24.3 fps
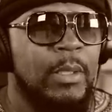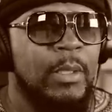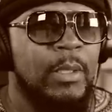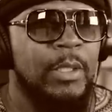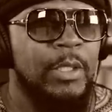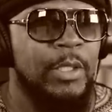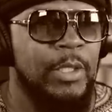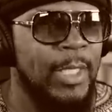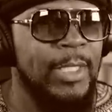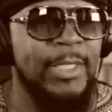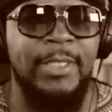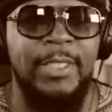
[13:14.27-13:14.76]

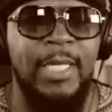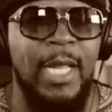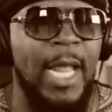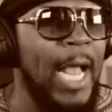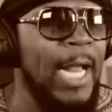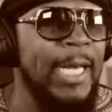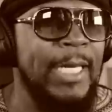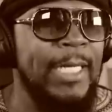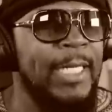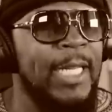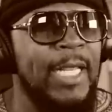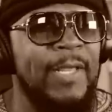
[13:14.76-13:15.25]
You understand? I
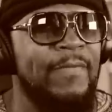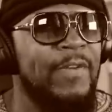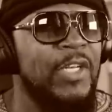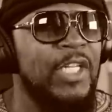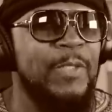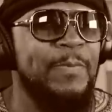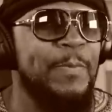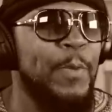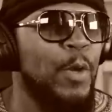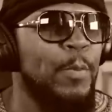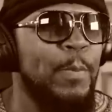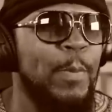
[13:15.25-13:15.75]
didn't leave any
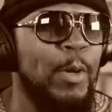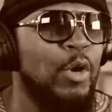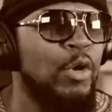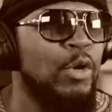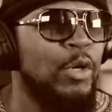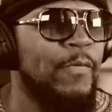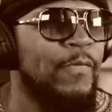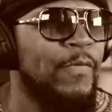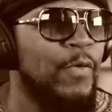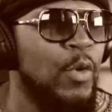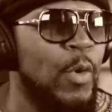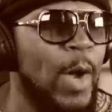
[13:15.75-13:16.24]
spilled milk on the
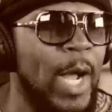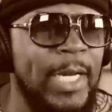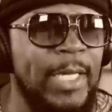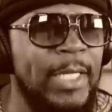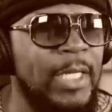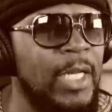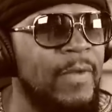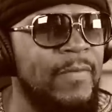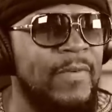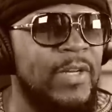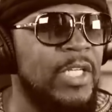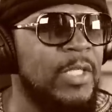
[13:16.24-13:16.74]
floor. I didn't
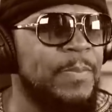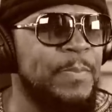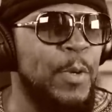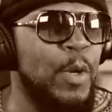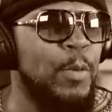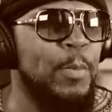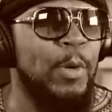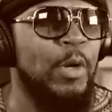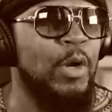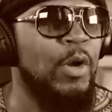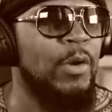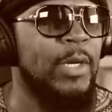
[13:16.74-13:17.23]
leave any spilled
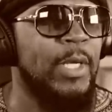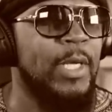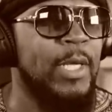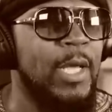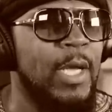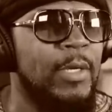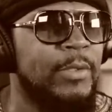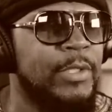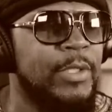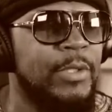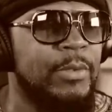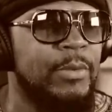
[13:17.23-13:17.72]
milk on the
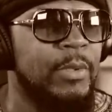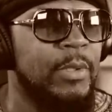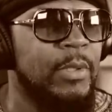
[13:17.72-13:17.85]
counter.